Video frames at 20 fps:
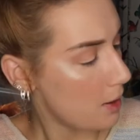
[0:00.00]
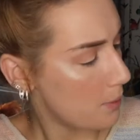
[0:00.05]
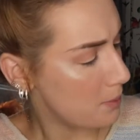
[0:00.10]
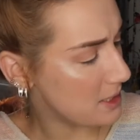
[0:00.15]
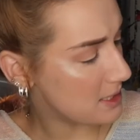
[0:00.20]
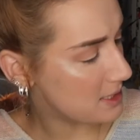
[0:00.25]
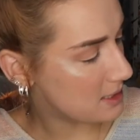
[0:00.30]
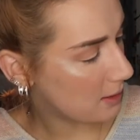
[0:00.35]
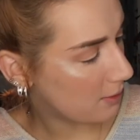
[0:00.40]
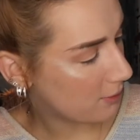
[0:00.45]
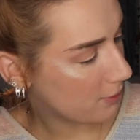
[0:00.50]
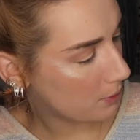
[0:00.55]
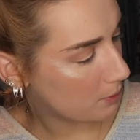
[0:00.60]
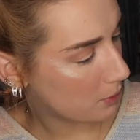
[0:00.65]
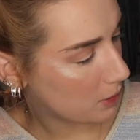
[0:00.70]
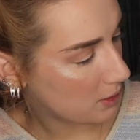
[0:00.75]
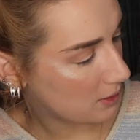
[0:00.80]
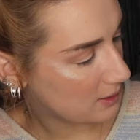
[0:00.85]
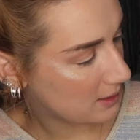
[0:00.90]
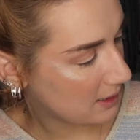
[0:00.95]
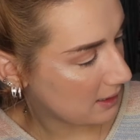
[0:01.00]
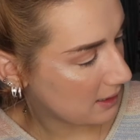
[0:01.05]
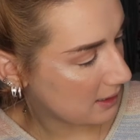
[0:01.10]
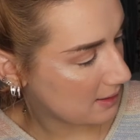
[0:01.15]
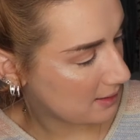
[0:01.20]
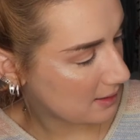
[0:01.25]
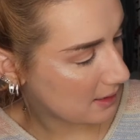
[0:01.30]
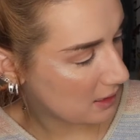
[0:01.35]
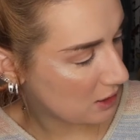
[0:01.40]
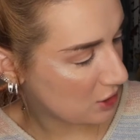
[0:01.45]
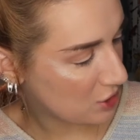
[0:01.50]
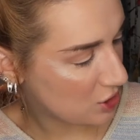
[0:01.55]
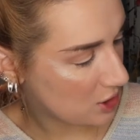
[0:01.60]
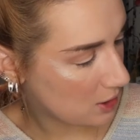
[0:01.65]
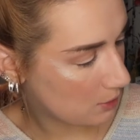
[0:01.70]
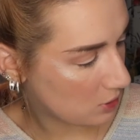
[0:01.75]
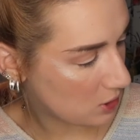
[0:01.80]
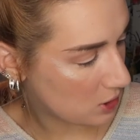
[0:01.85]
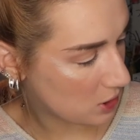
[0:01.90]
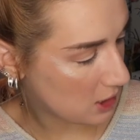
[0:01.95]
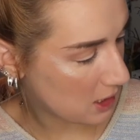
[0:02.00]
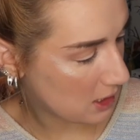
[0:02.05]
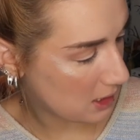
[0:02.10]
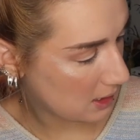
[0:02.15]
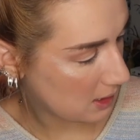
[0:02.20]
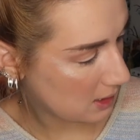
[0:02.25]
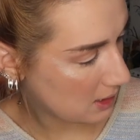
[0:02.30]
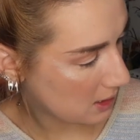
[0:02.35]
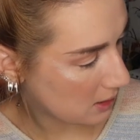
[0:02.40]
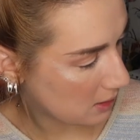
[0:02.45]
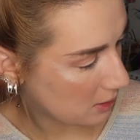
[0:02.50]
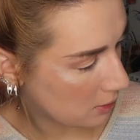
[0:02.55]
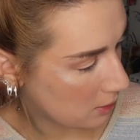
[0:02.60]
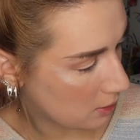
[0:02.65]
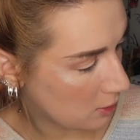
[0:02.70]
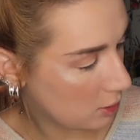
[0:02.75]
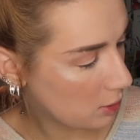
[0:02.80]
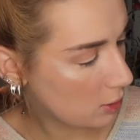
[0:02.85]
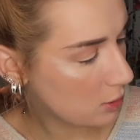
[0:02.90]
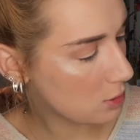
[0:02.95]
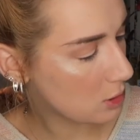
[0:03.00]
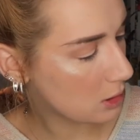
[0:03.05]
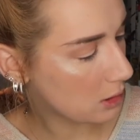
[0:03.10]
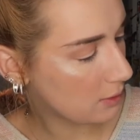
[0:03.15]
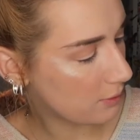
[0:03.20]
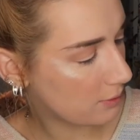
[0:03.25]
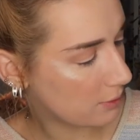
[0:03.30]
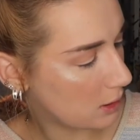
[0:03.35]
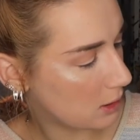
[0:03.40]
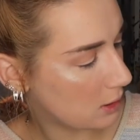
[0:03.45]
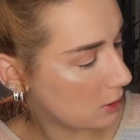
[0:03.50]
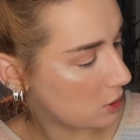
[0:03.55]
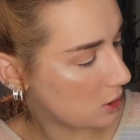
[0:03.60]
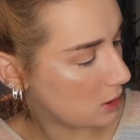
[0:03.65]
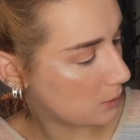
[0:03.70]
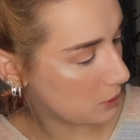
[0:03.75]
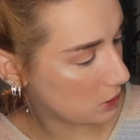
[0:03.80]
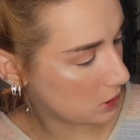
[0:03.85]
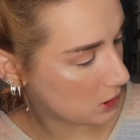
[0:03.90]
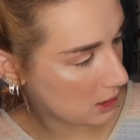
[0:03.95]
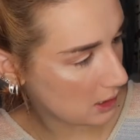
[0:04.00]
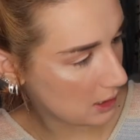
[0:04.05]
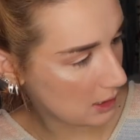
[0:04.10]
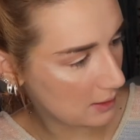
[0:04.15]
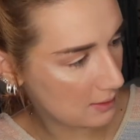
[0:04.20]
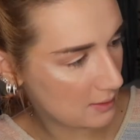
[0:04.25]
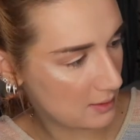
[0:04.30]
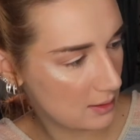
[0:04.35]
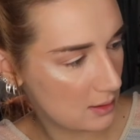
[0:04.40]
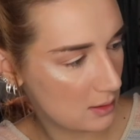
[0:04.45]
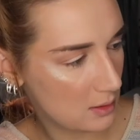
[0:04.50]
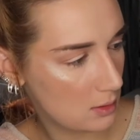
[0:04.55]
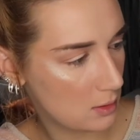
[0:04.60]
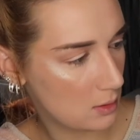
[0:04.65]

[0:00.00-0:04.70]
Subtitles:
be different because it is a shimmer shade, and I usually find that shimmer shades